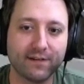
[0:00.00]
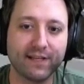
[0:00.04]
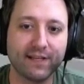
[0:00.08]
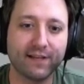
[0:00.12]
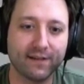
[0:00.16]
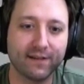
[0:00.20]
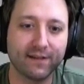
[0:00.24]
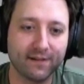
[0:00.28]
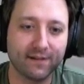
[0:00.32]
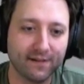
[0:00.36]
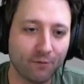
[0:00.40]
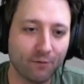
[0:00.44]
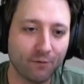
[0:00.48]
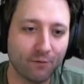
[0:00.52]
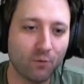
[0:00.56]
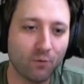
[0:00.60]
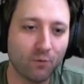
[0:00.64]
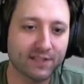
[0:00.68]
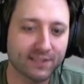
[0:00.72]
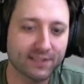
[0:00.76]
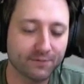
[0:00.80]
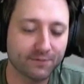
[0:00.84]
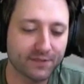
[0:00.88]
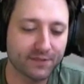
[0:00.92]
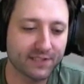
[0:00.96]
It
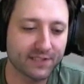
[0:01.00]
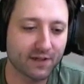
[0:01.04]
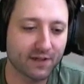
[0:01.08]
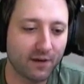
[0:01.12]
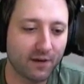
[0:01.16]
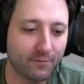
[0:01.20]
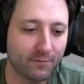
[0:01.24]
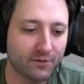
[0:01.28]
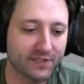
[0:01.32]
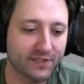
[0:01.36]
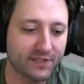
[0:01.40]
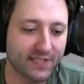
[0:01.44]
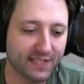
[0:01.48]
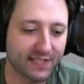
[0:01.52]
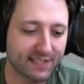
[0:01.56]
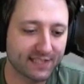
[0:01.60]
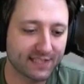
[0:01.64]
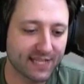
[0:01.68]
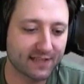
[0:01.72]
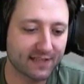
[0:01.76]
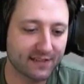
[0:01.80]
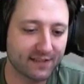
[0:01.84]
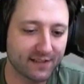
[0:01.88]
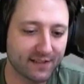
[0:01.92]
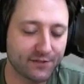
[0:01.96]
was almost
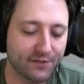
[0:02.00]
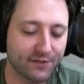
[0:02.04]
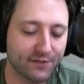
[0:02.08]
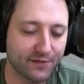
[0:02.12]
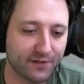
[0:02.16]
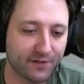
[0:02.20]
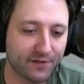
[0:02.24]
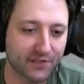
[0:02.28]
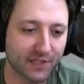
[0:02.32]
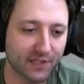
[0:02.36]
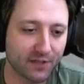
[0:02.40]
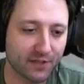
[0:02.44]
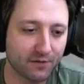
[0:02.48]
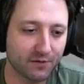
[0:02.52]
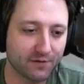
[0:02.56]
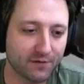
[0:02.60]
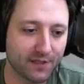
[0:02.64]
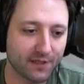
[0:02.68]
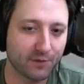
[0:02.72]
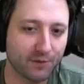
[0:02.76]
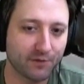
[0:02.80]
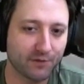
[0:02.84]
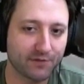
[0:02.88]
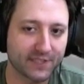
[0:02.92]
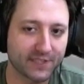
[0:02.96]
exactly 2 years ago that
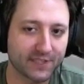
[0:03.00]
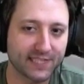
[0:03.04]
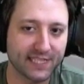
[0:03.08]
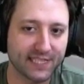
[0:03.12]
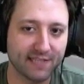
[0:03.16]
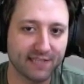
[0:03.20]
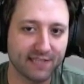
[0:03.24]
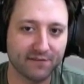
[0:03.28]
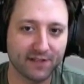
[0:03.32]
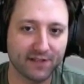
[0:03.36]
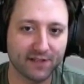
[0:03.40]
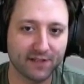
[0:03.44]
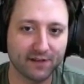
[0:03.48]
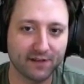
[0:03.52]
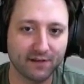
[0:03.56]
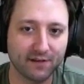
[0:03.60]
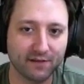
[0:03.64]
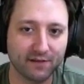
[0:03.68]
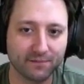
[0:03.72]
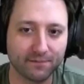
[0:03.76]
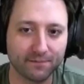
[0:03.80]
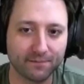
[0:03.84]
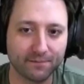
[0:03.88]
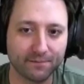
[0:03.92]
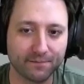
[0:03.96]
we received
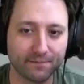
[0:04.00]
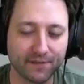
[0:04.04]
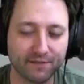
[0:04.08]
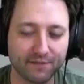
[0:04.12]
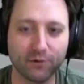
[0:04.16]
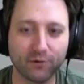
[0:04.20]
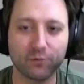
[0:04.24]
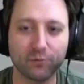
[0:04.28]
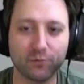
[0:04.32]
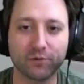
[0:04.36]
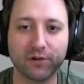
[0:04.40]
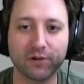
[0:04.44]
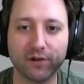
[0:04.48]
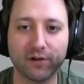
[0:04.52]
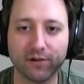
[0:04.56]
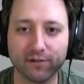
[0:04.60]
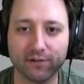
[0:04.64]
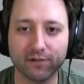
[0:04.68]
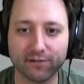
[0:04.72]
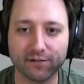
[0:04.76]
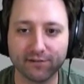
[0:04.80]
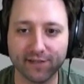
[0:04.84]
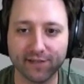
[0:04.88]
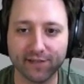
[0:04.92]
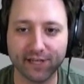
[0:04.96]
the phone call
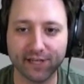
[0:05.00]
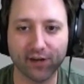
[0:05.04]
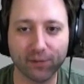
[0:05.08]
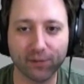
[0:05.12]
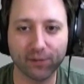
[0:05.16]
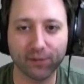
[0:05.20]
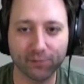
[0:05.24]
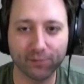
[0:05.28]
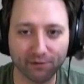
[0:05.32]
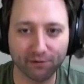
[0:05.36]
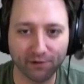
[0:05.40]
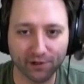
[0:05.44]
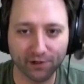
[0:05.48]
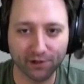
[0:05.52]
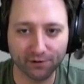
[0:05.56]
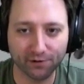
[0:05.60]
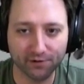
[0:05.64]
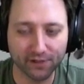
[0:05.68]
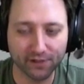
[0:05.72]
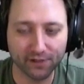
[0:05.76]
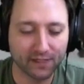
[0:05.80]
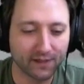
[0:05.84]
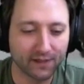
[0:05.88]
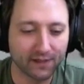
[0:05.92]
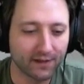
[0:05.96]
that you're not being renewed.
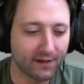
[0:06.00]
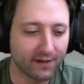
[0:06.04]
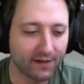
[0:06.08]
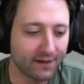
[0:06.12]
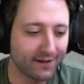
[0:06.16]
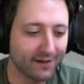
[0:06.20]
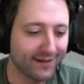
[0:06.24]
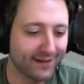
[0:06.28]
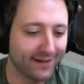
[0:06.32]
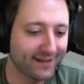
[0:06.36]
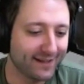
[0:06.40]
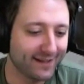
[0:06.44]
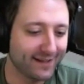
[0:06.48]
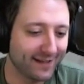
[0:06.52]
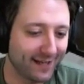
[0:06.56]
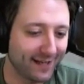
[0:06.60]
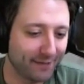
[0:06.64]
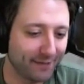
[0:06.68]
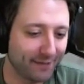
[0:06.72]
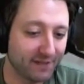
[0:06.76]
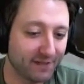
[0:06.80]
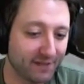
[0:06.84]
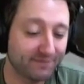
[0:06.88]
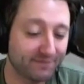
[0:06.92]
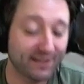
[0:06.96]

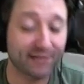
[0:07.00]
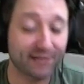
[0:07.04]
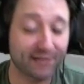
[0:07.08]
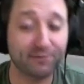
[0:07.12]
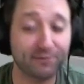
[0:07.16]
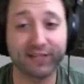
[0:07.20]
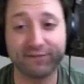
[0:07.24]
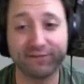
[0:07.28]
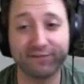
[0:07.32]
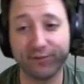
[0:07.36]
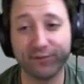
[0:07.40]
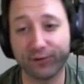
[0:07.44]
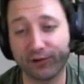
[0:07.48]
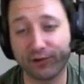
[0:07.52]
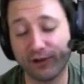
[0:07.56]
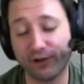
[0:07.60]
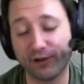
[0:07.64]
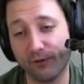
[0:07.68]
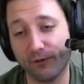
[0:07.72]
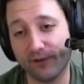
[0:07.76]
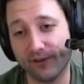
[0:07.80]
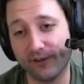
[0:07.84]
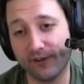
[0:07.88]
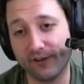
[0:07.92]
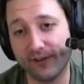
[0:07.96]
In fact, we got the phone call
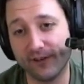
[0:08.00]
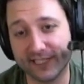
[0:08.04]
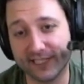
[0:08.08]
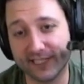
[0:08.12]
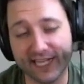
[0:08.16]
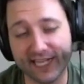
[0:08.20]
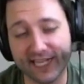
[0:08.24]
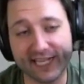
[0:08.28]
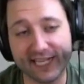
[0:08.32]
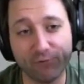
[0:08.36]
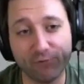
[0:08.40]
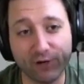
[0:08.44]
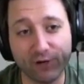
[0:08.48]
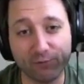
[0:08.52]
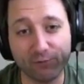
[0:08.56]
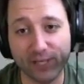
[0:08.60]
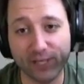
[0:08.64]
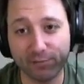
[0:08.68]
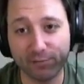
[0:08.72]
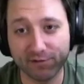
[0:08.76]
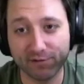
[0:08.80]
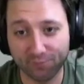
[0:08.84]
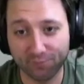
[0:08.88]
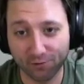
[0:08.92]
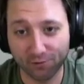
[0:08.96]
exactly 1 week
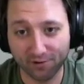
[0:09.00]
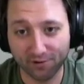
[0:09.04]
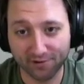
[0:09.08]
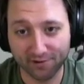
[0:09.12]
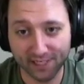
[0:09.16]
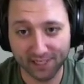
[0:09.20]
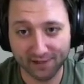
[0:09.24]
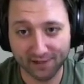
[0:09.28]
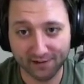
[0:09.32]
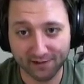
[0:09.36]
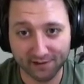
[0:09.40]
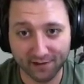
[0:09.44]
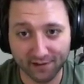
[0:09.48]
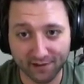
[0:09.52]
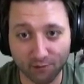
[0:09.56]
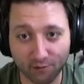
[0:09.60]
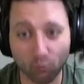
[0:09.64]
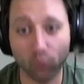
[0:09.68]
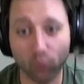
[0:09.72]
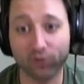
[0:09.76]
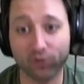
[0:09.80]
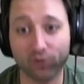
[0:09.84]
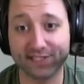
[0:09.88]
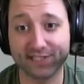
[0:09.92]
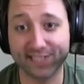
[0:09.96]
before the
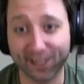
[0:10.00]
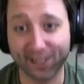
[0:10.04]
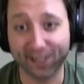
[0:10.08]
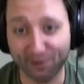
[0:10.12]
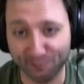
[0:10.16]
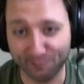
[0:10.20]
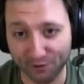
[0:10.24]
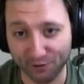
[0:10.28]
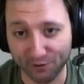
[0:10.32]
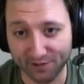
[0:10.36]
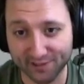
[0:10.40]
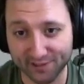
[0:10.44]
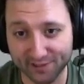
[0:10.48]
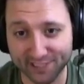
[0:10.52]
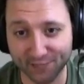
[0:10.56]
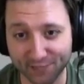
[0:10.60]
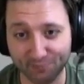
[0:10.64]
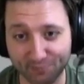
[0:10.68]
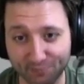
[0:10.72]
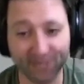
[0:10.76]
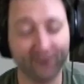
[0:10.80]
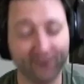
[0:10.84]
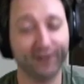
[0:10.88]
awards ceremony. So we had already